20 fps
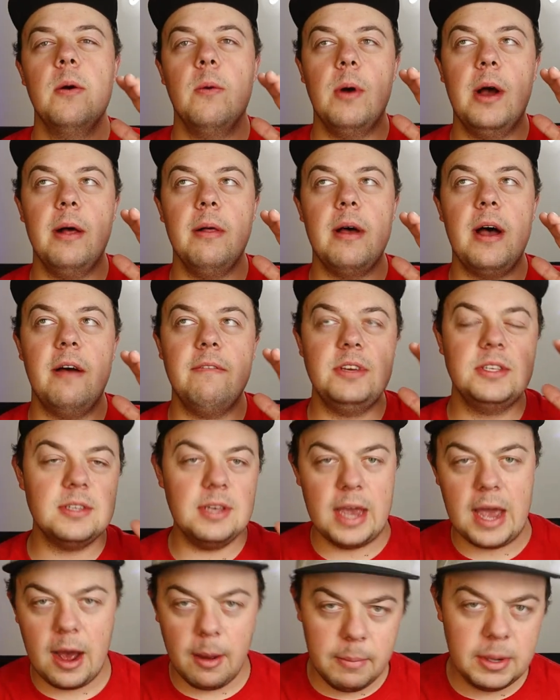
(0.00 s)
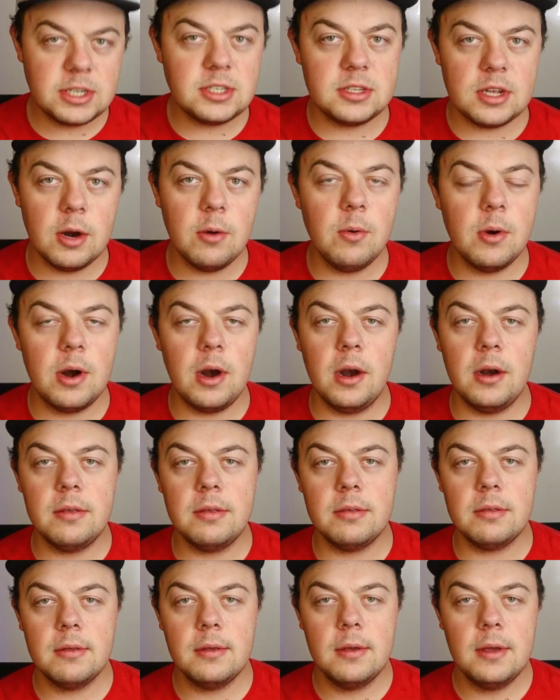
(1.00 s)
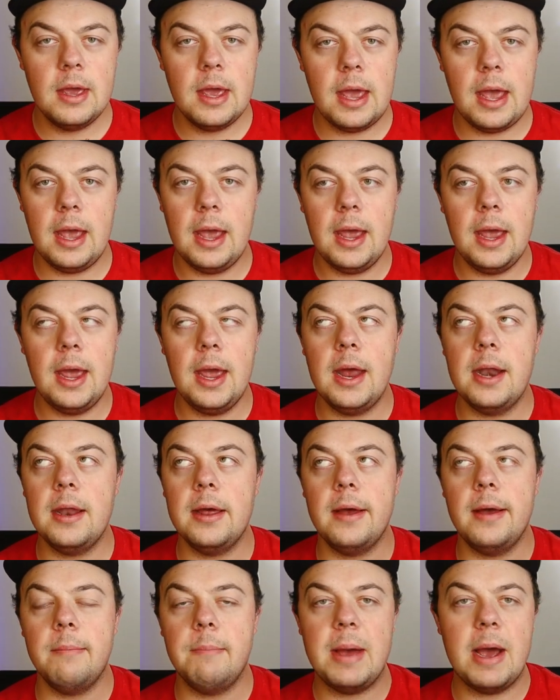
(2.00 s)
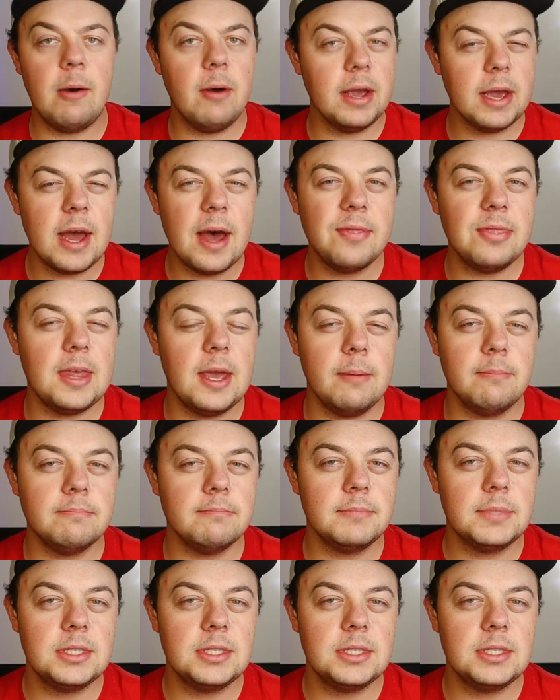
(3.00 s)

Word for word: well, obviously how much they're worth and um, how I got them.